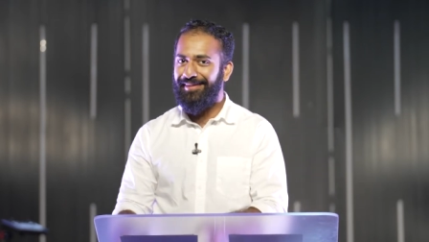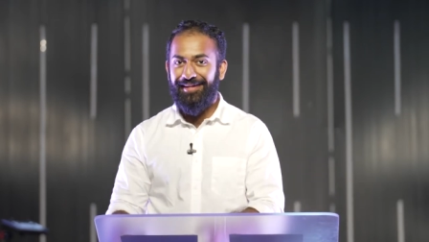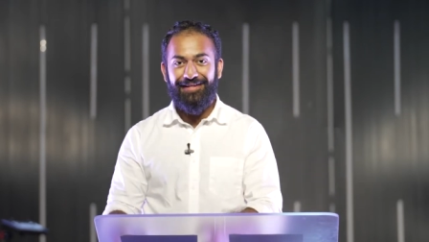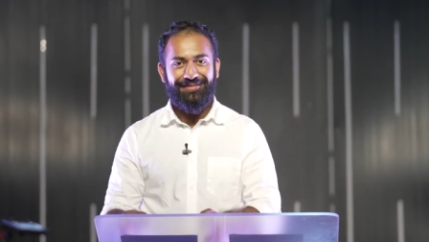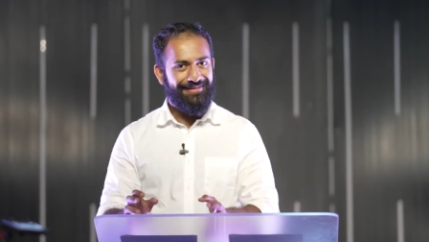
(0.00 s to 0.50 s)

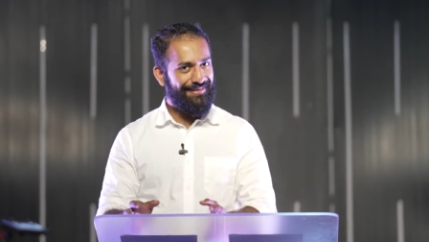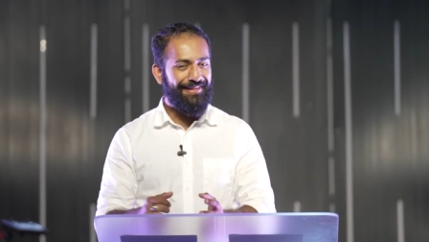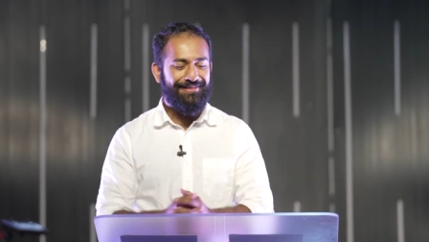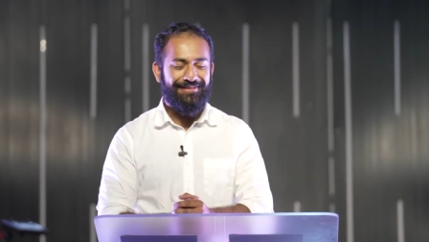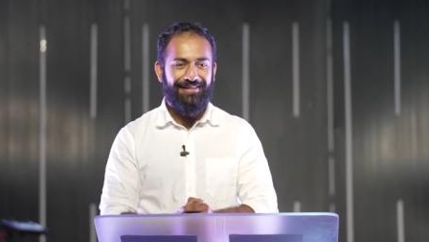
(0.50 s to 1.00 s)
that's,
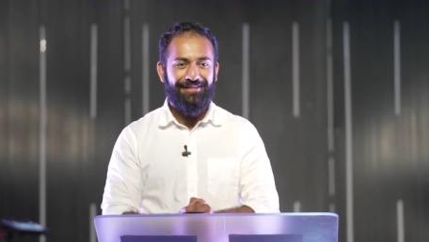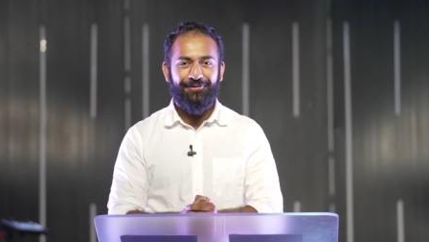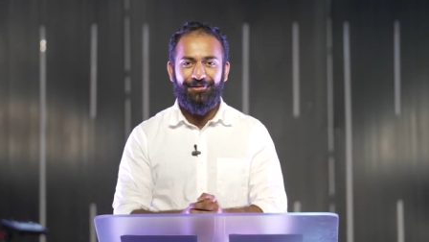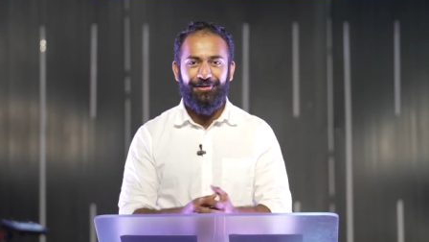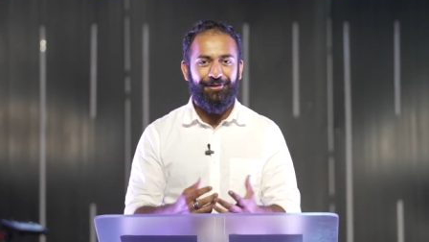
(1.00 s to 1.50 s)
that's,
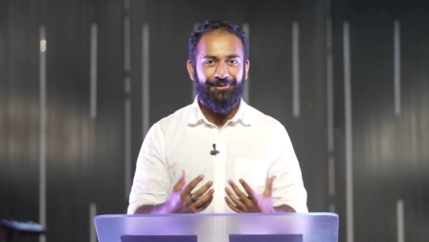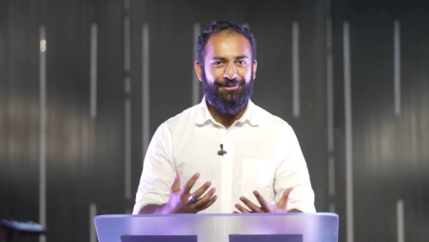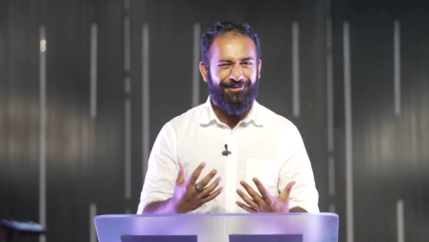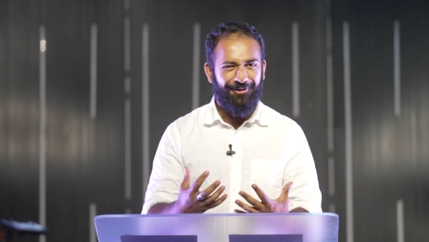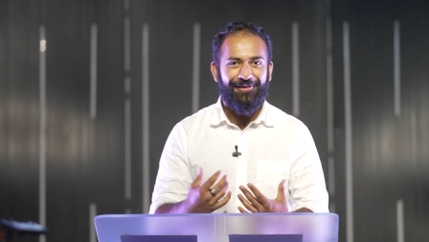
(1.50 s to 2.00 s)
that's the
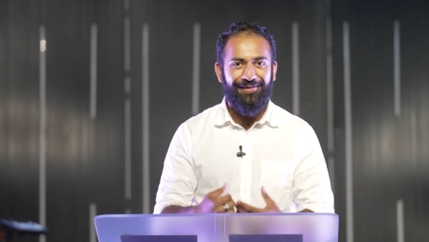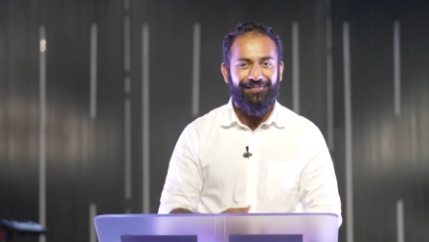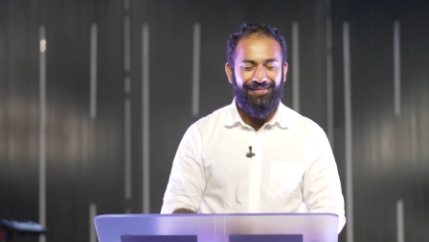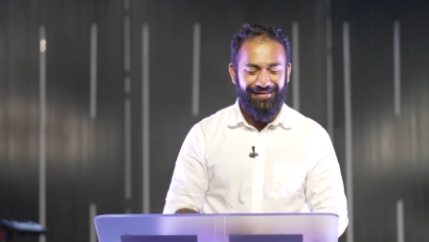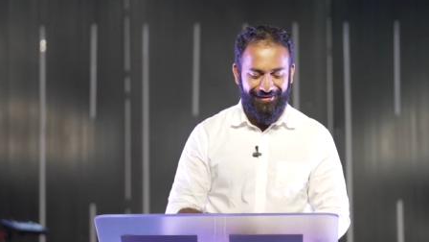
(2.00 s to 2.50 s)
struggle
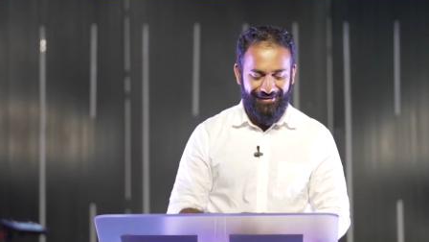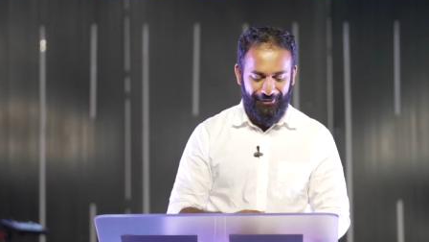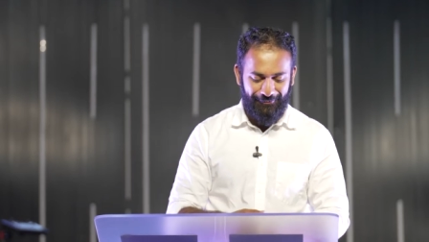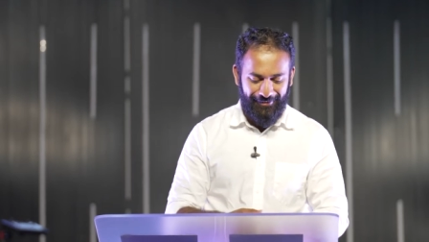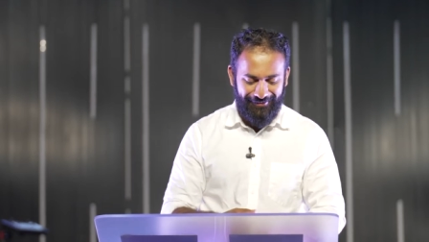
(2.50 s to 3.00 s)
I'm in, in a
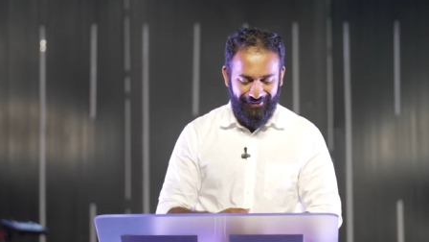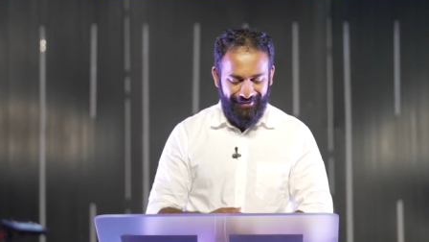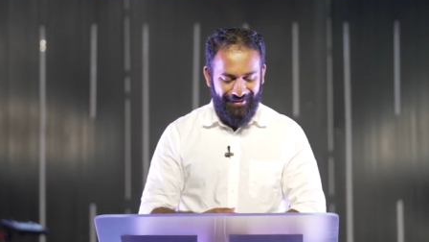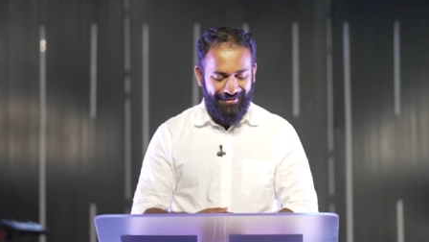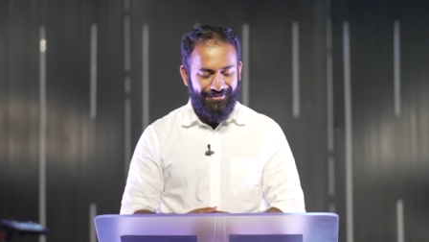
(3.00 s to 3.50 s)
little bit.
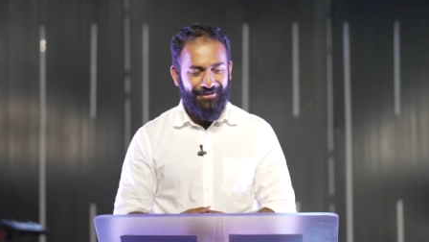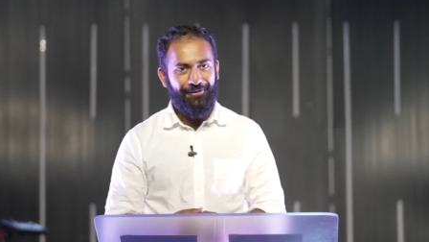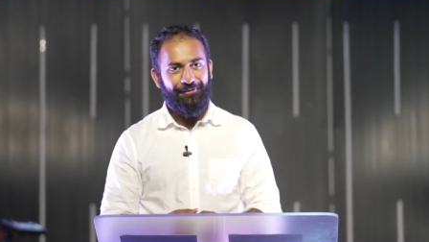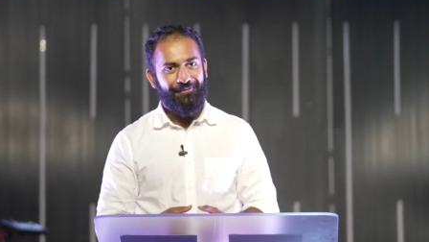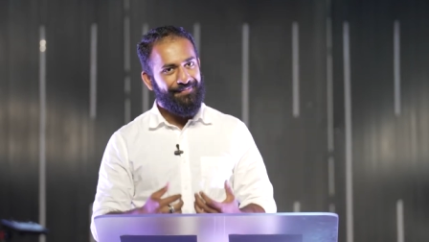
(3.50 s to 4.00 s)

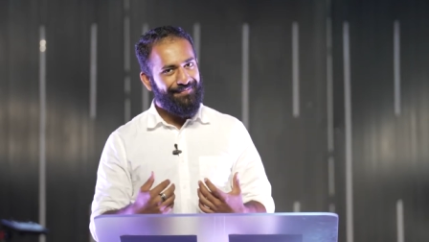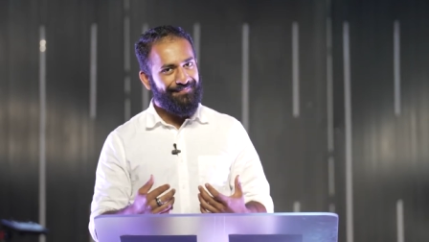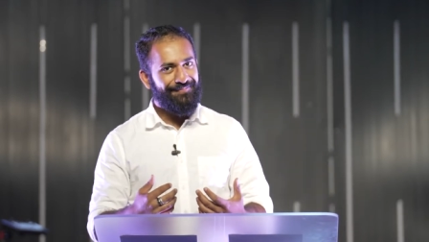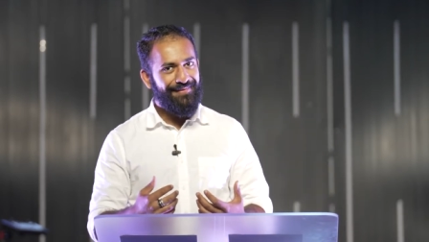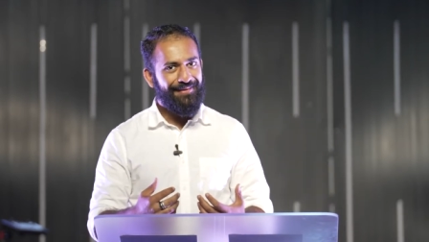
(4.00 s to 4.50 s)
So
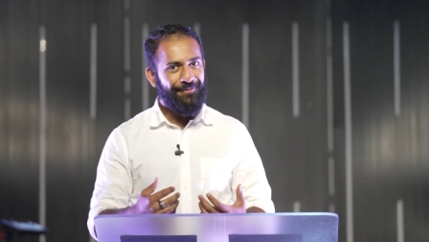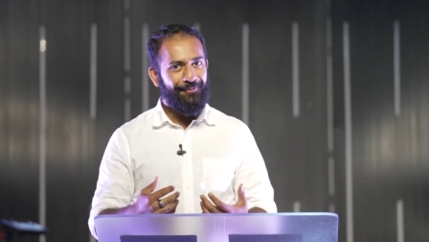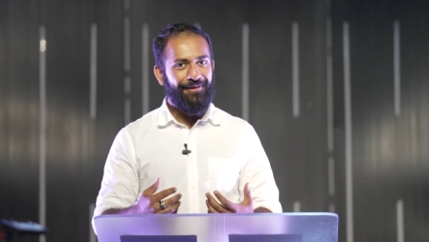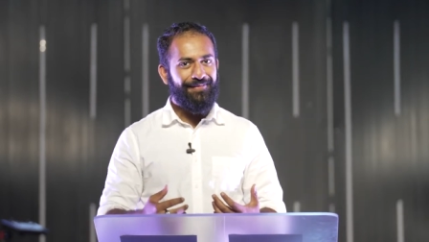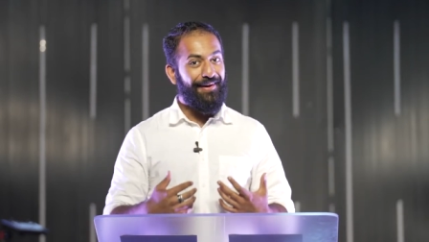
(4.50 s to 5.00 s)

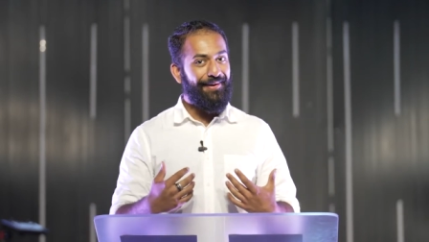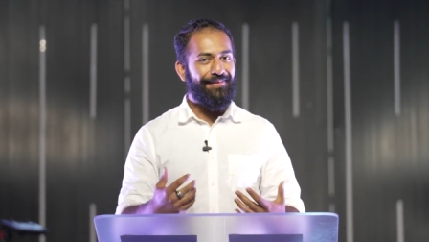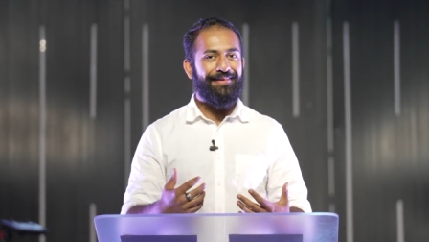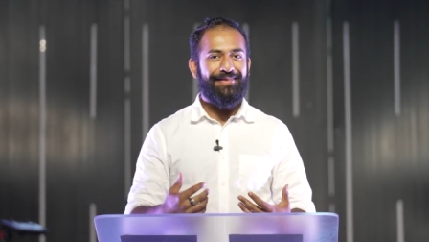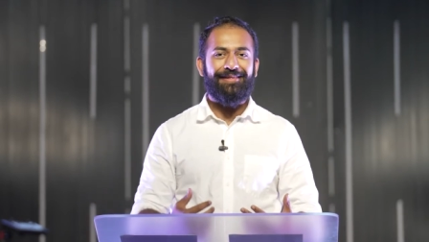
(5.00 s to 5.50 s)
one of the
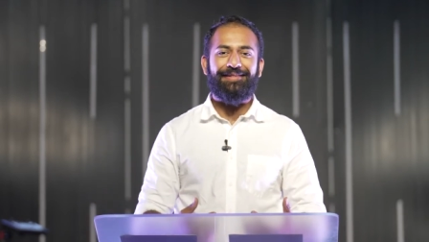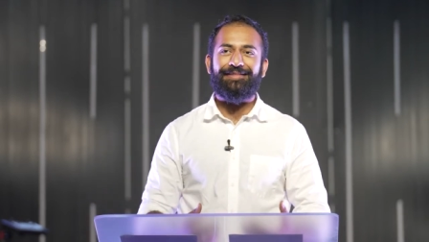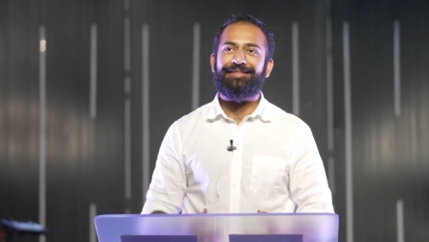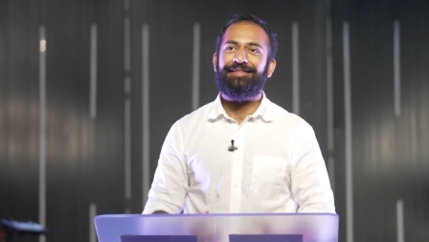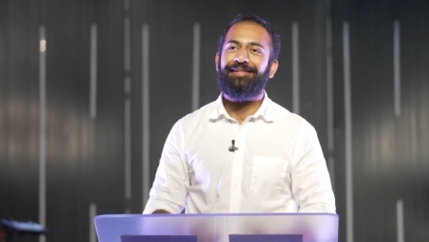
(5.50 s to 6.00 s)
other
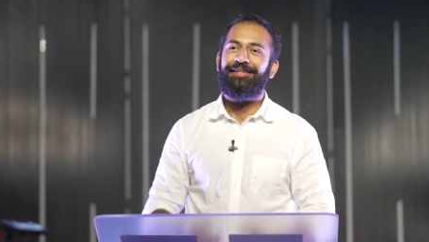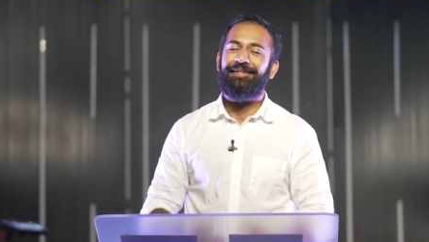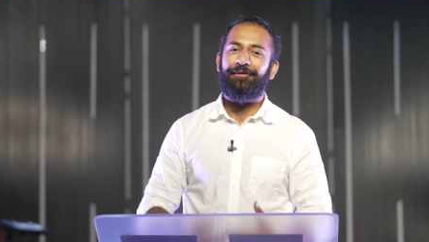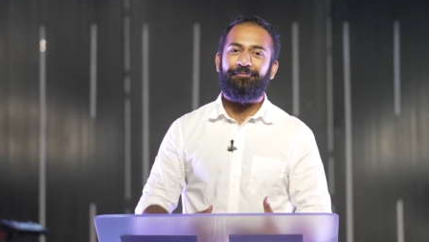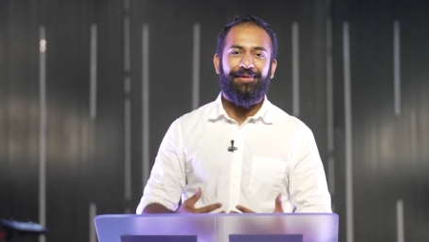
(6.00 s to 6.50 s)
things,
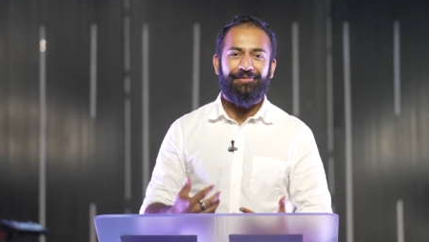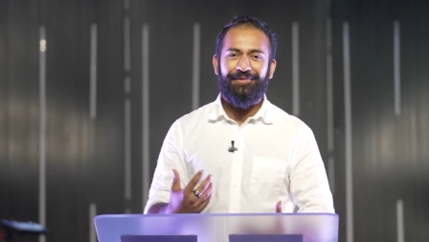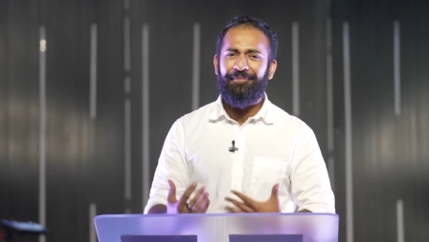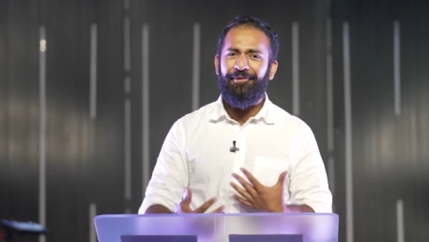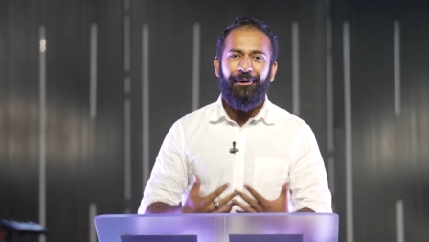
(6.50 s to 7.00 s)
uh,
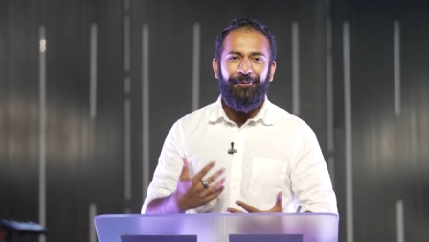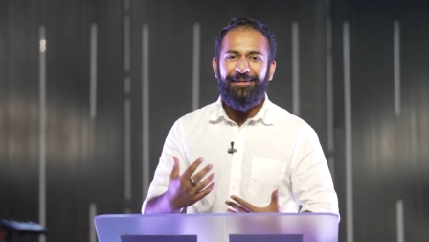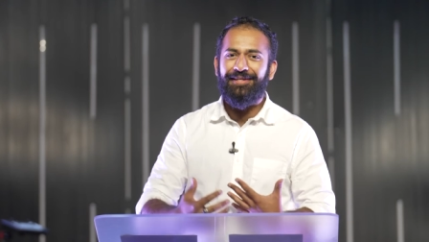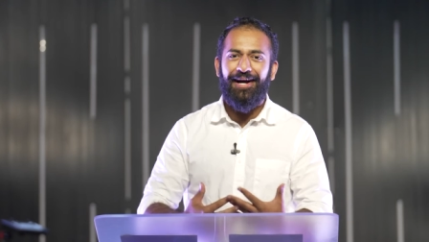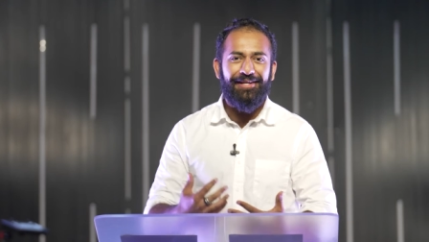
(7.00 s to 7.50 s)
I'm
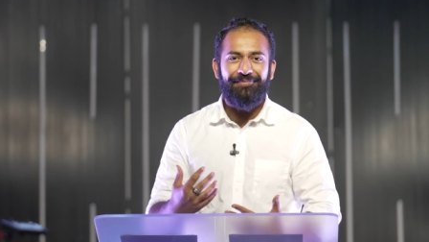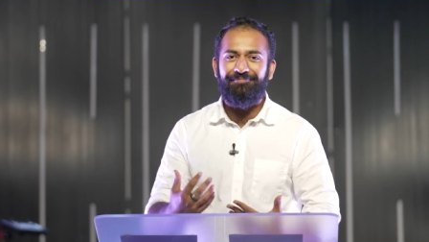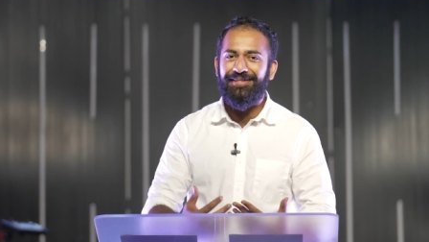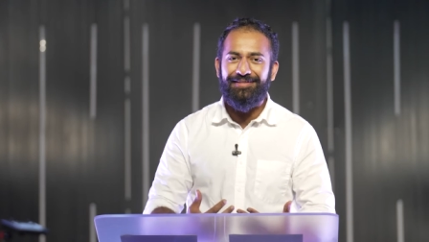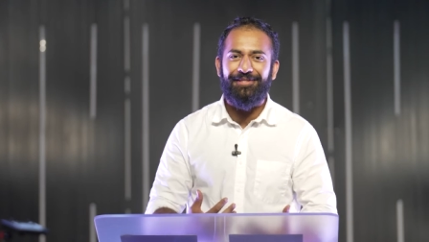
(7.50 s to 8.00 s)
always kind of
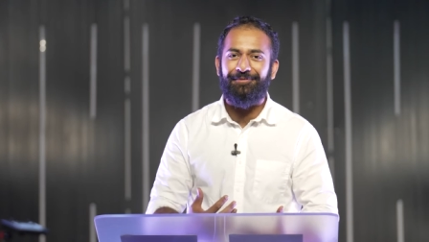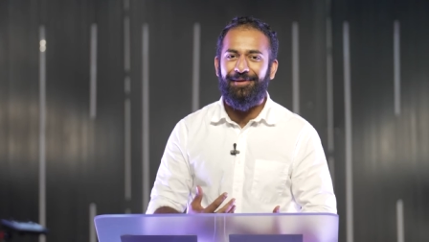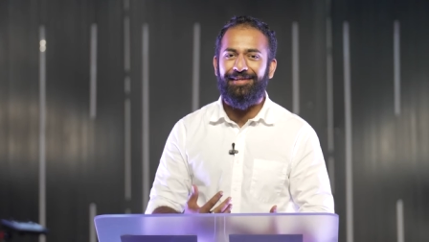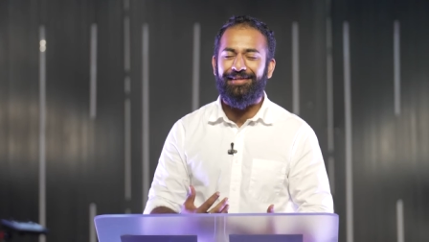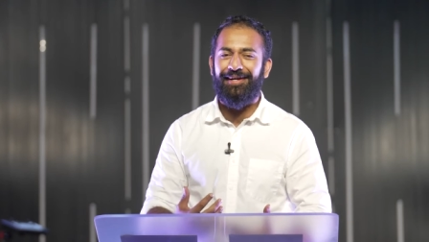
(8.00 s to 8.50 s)
busy
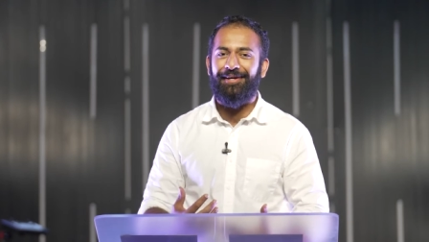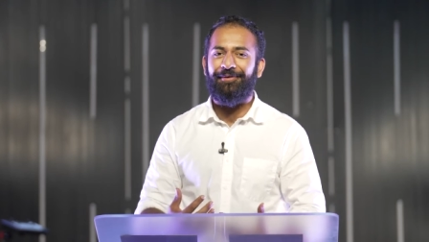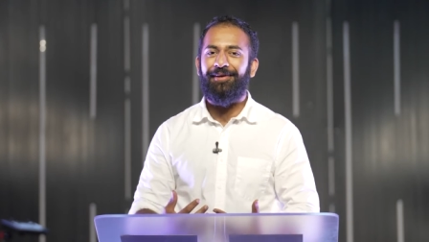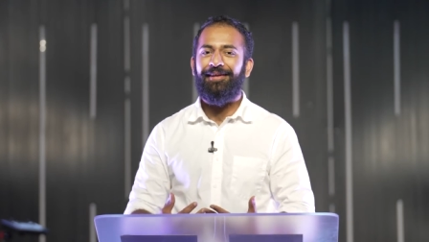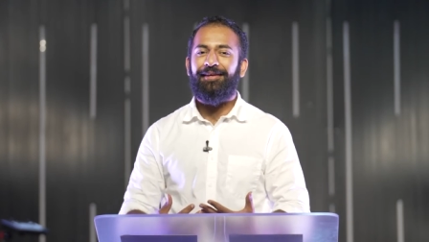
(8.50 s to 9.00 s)
right now